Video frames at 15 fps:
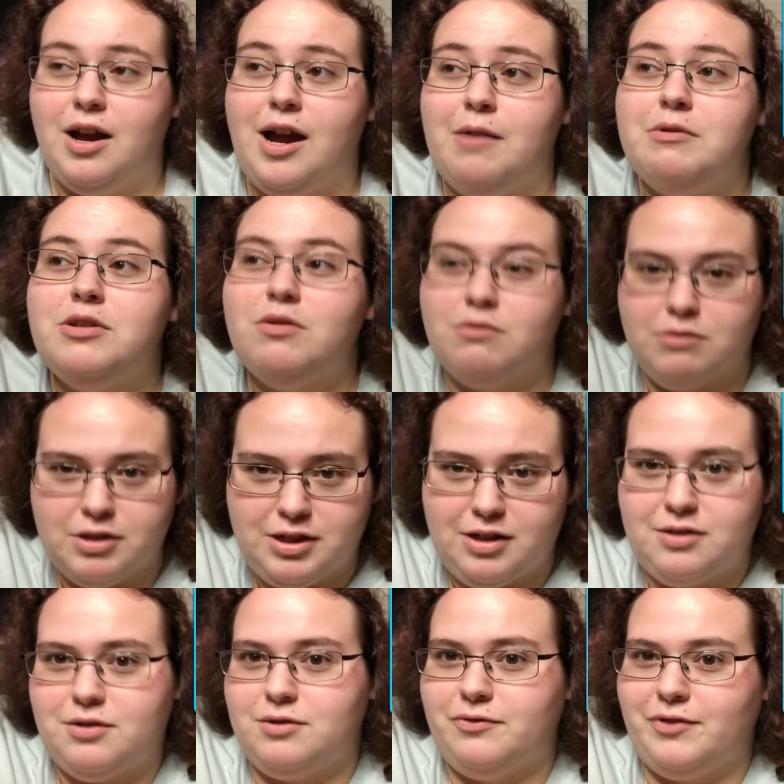I would totally
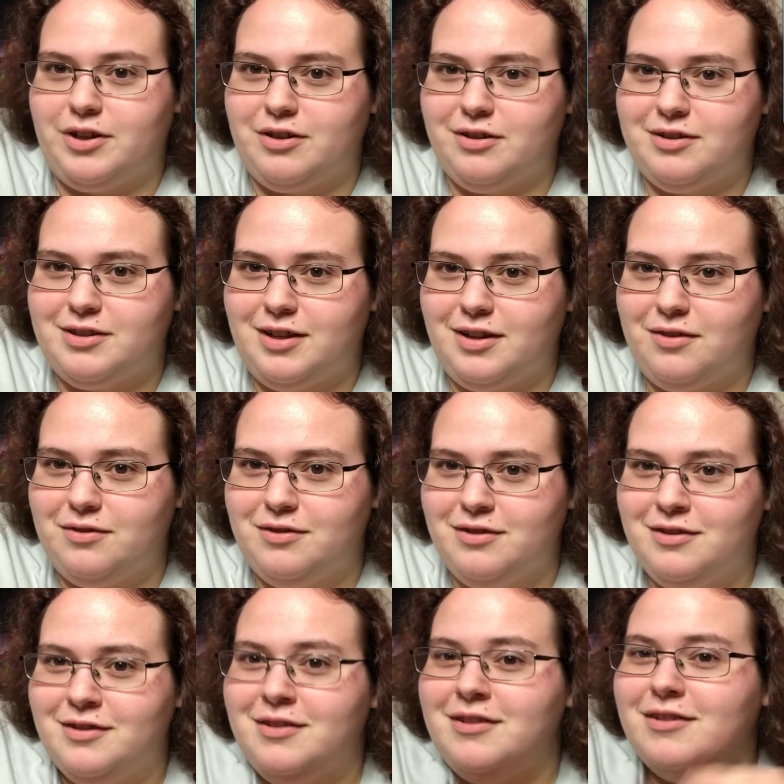hunt those variants down.
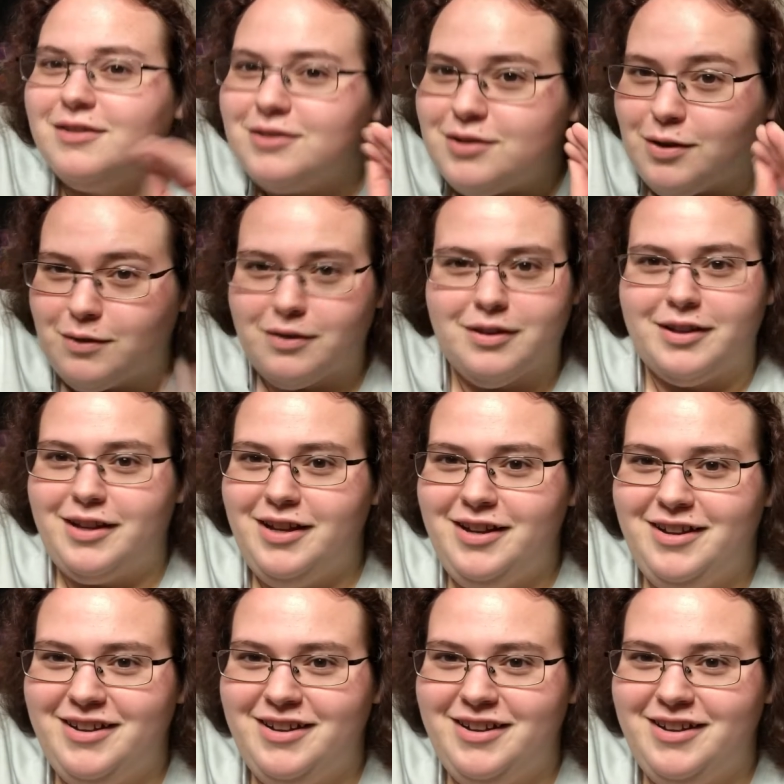Totally.